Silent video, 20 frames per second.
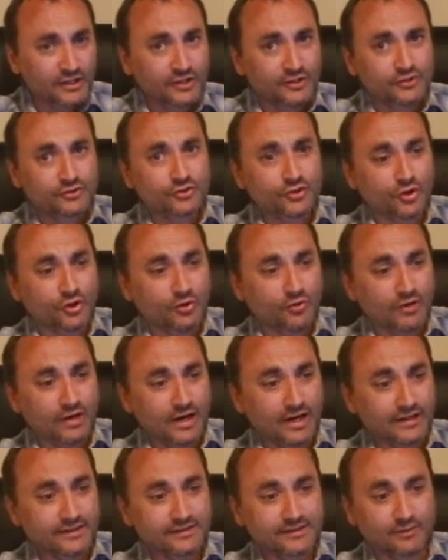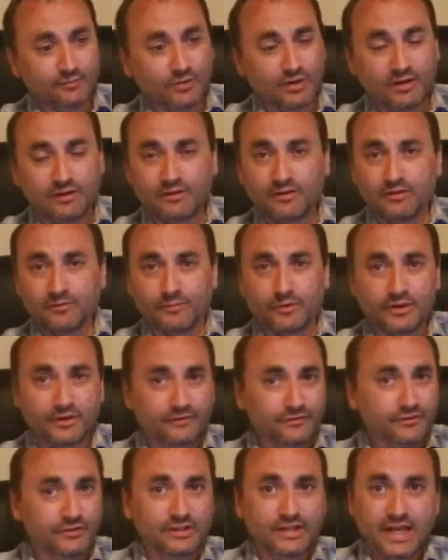So I said, well, I'm going to
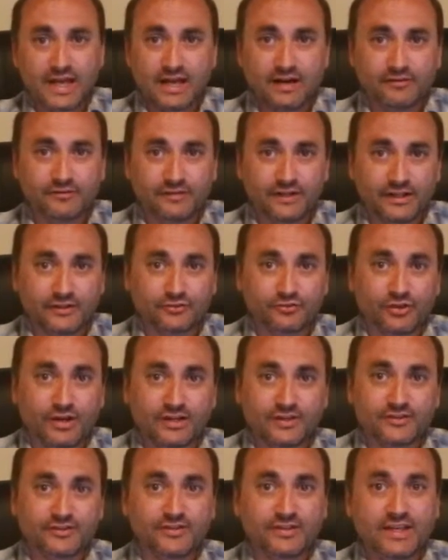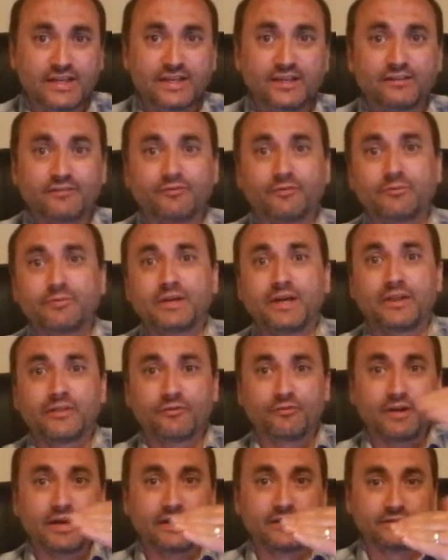go down and try to snake it from the other
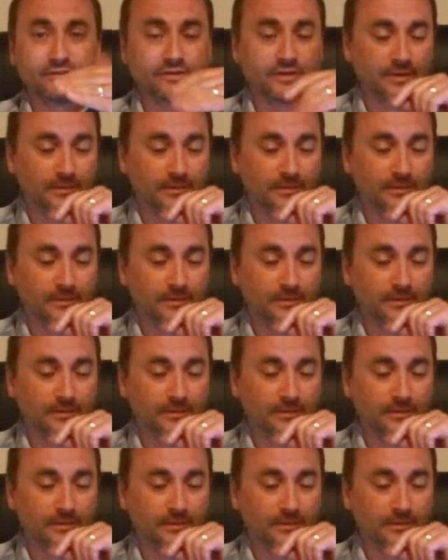end.